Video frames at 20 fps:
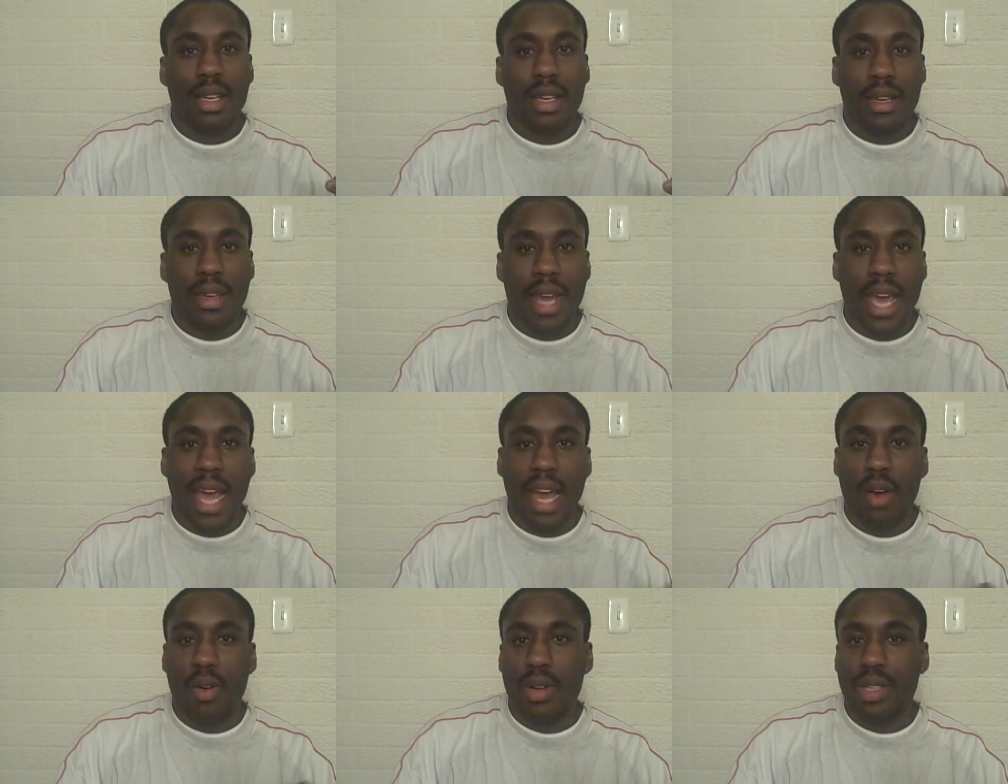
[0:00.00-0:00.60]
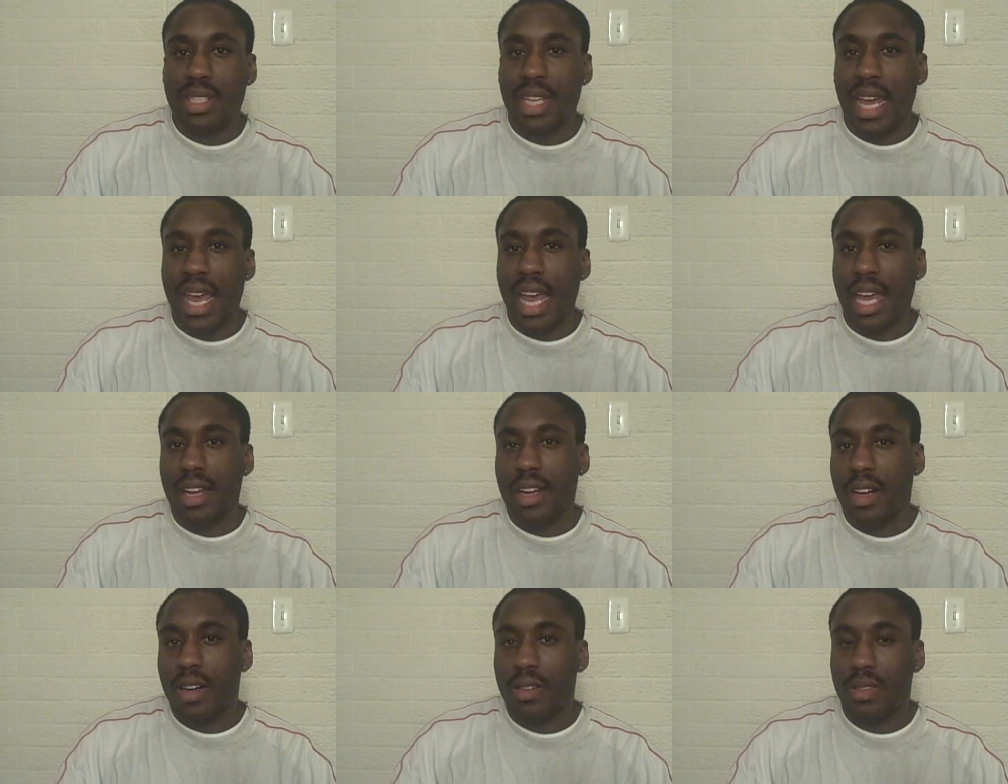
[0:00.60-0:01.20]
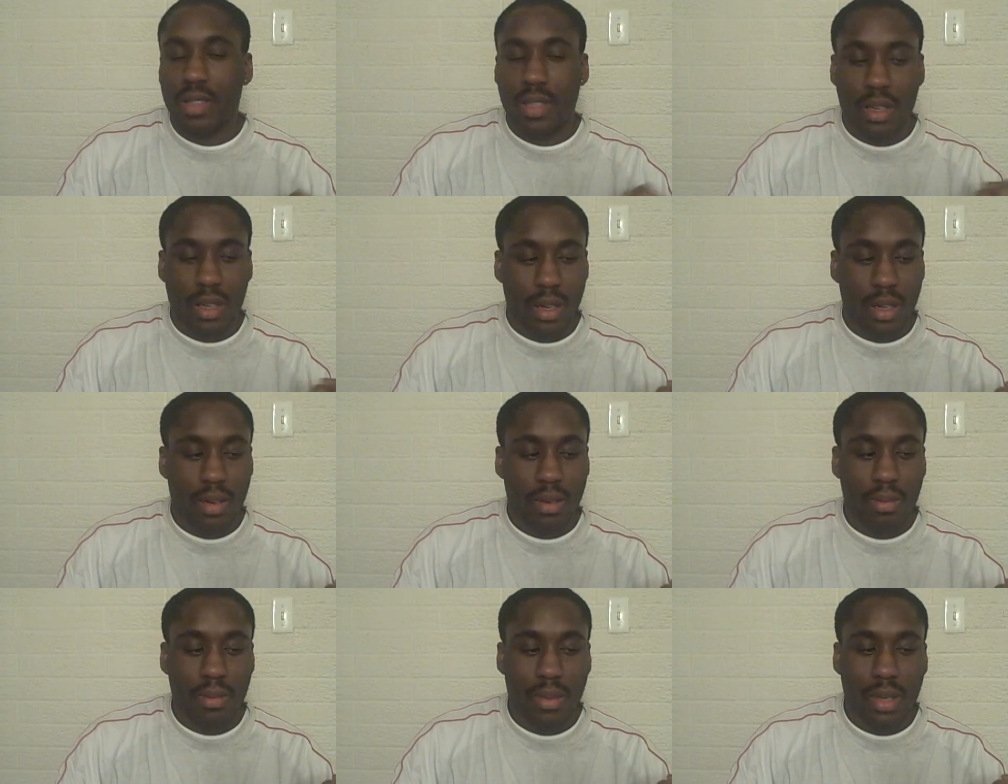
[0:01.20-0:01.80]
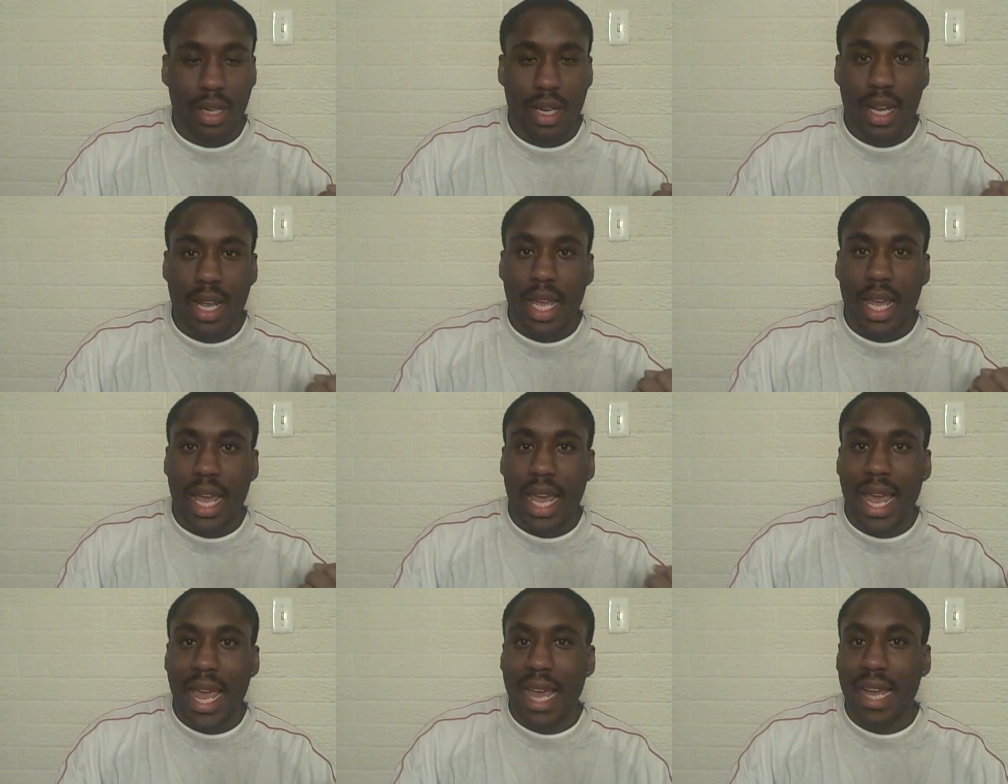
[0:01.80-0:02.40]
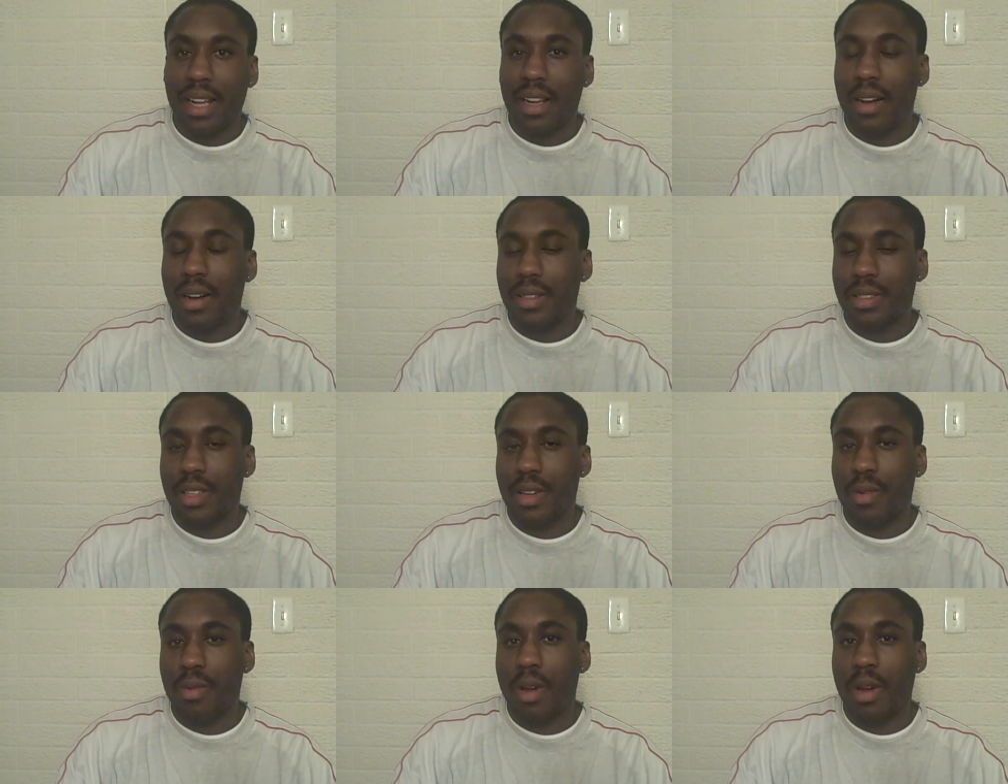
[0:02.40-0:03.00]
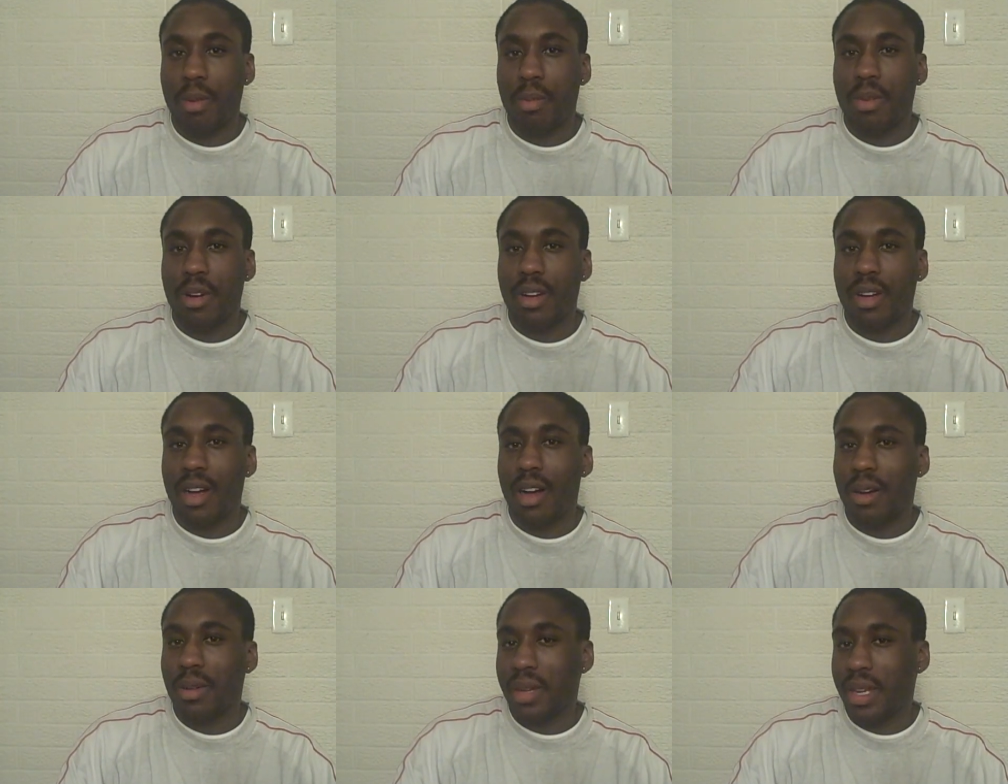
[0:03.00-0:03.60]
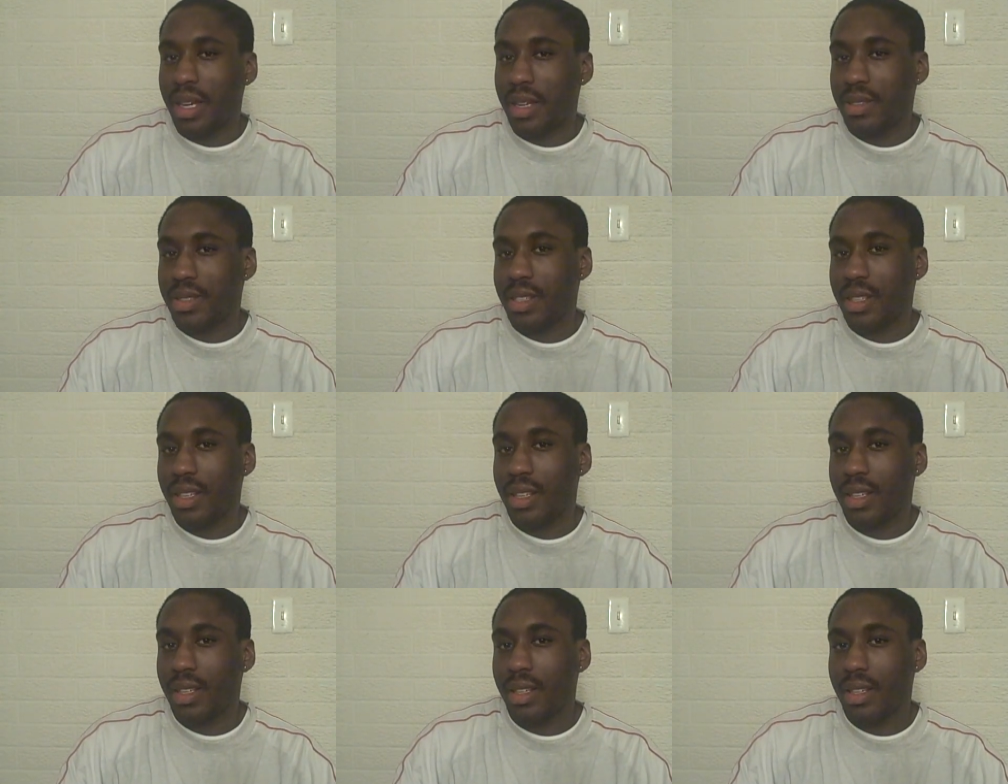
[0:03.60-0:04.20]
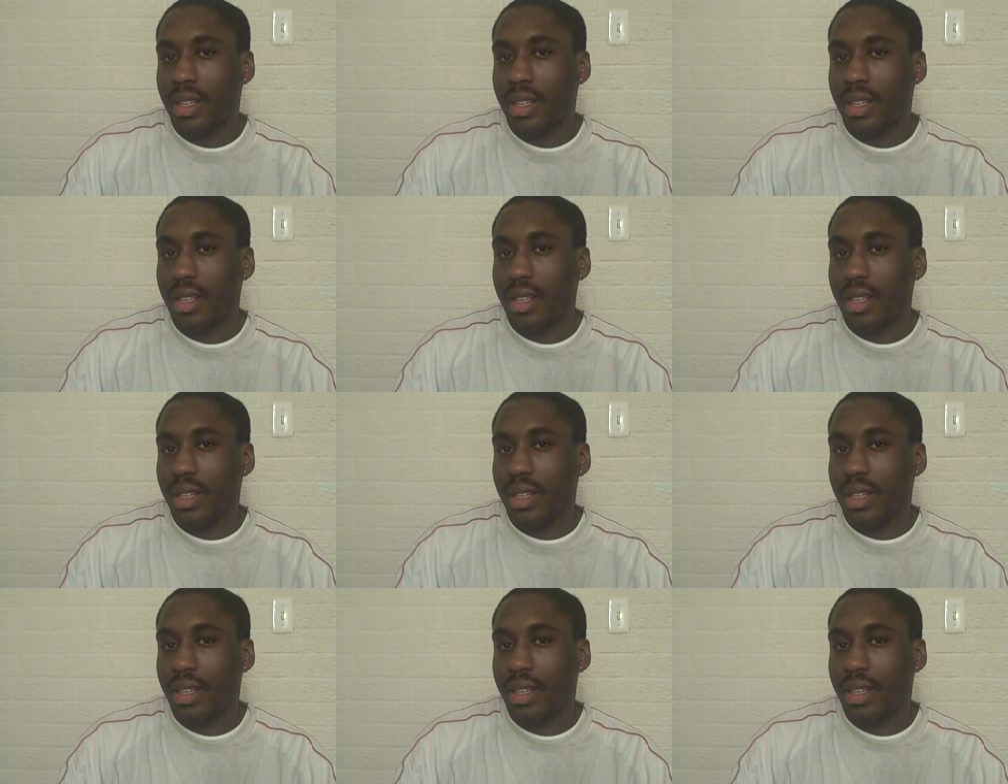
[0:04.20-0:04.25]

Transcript: Now on to Ann Coulter. Ann Coulter wrote a book called Guilty.